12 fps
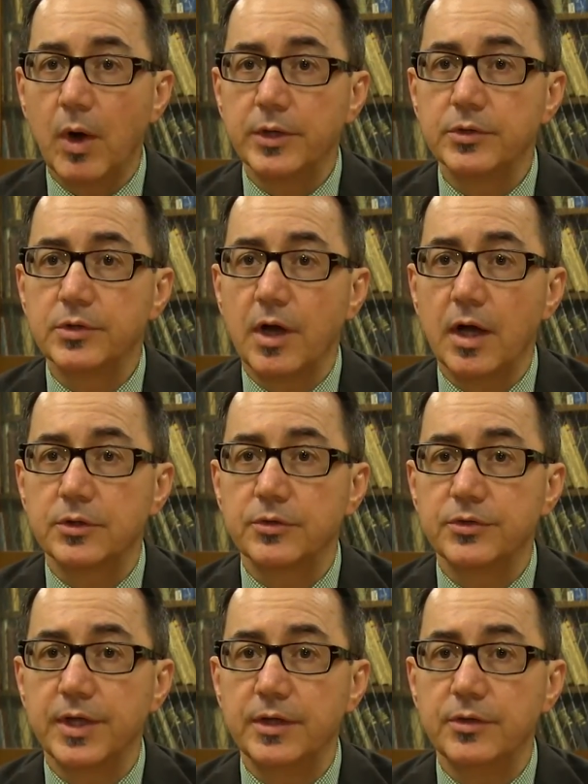why your doctor
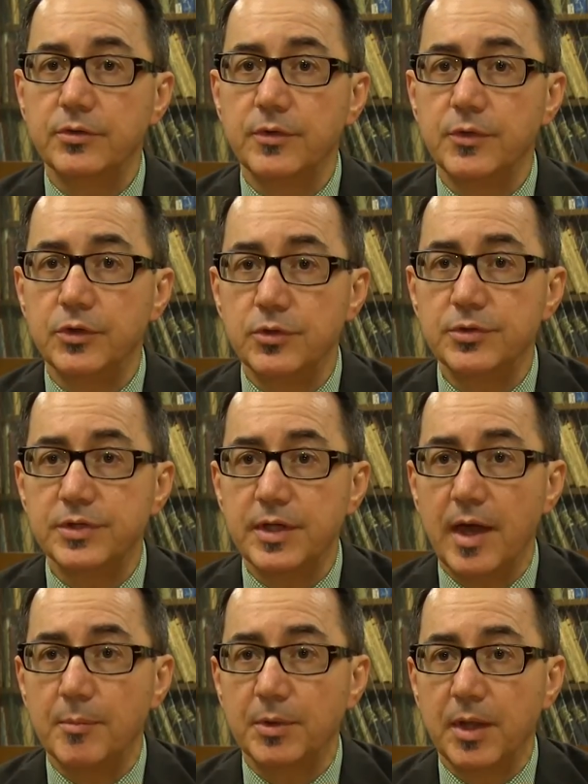sent you to the
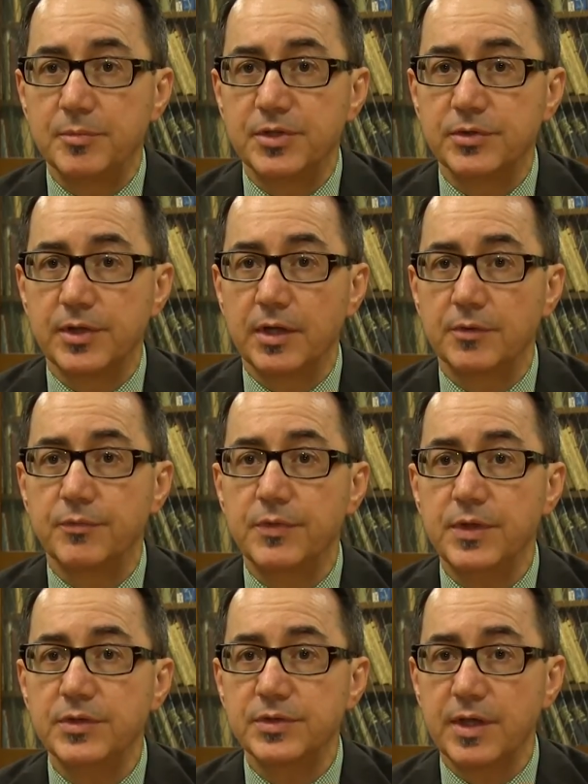UC Epilepsy Center for
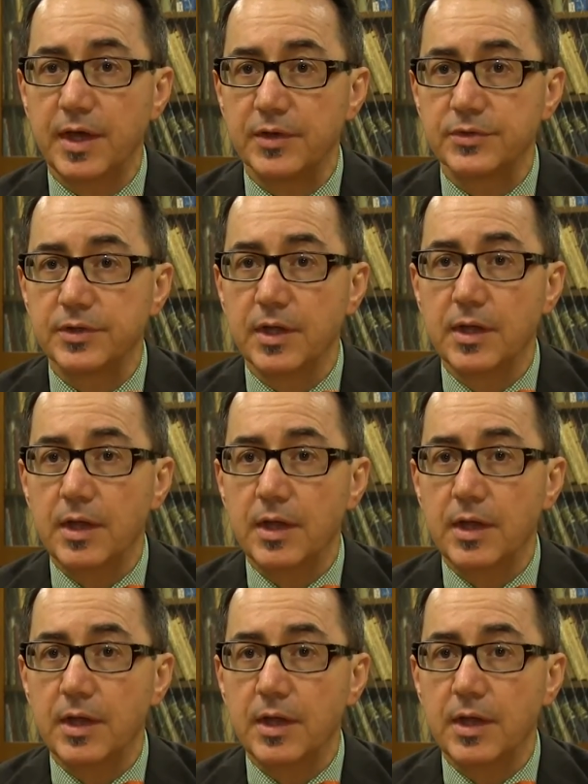these tests